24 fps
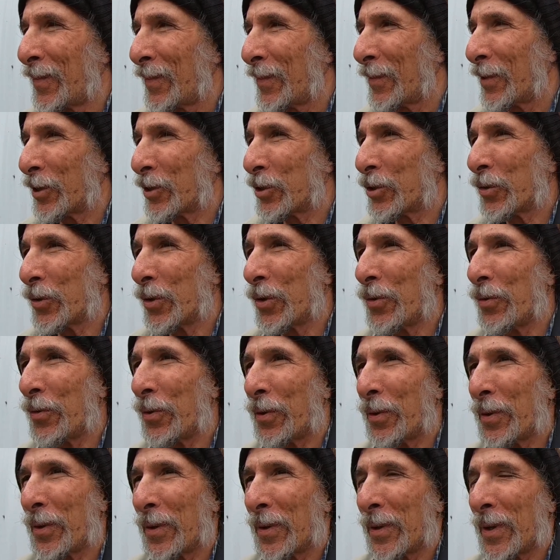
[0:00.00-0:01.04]
The
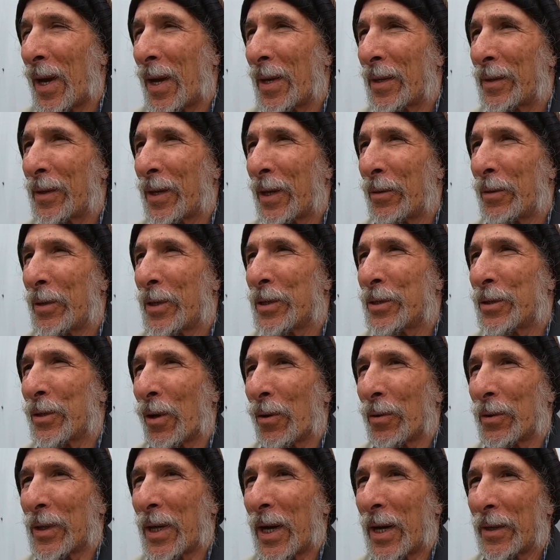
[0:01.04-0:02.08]
truth that there is
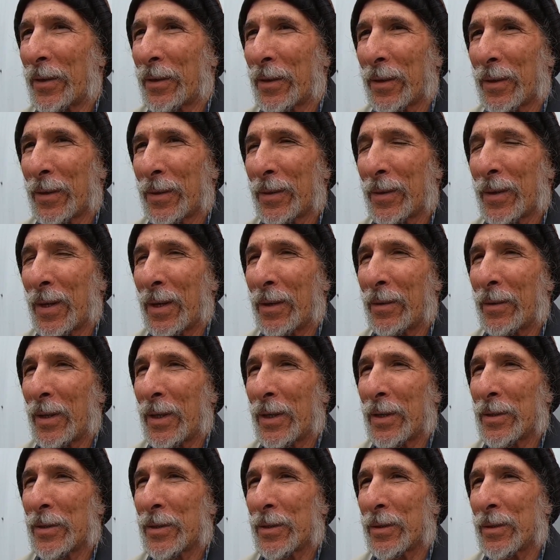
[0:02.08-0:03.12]
no death. There
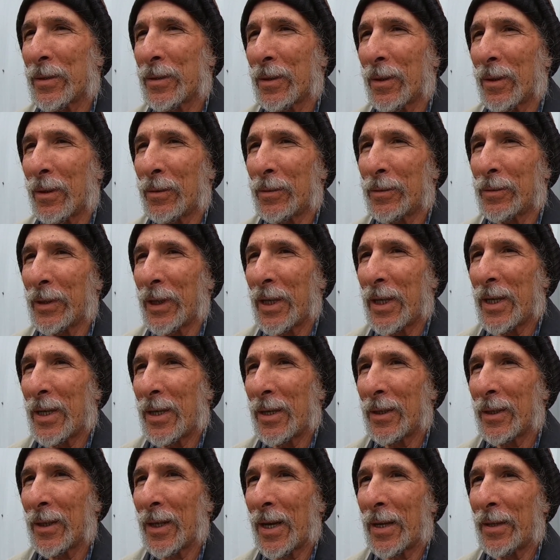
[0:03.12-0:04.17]
is only
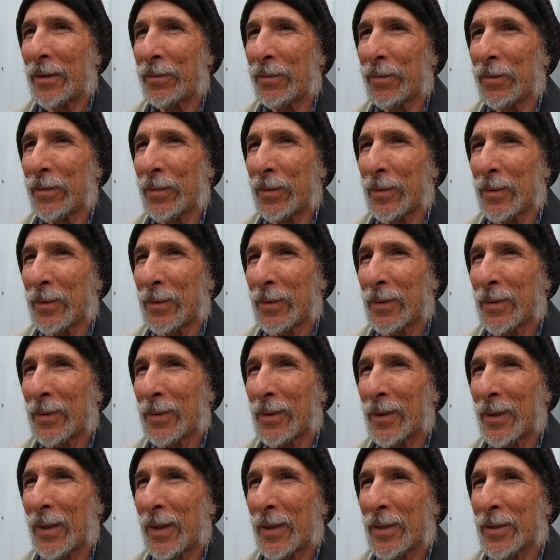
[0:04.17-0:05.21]
life.
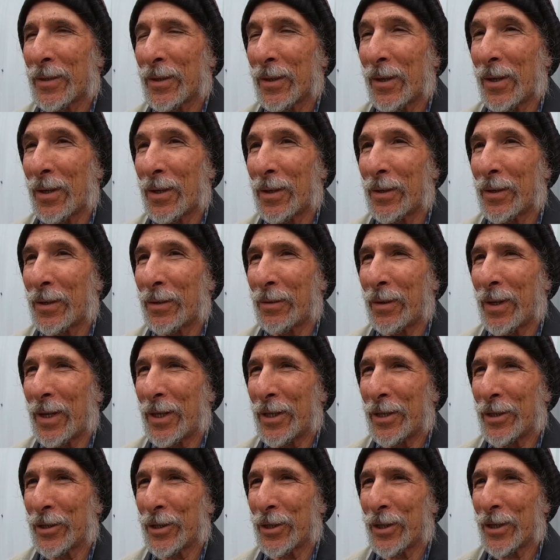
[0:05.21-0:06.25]
That's all there
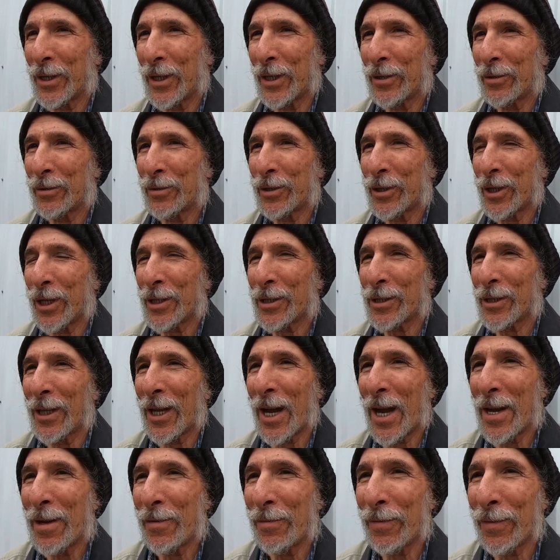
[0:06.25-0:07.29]
is just
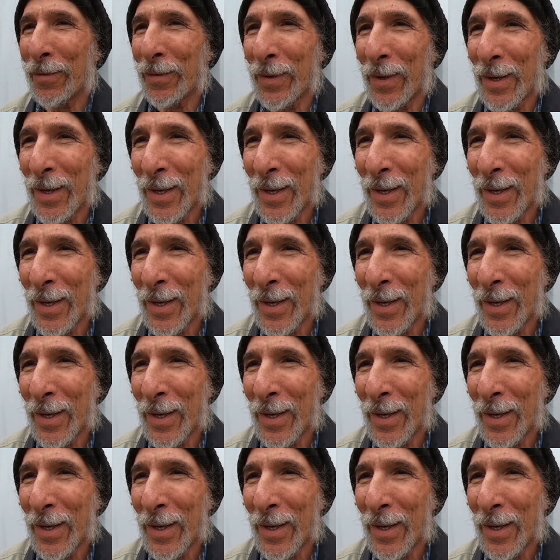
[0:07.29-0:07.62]
life.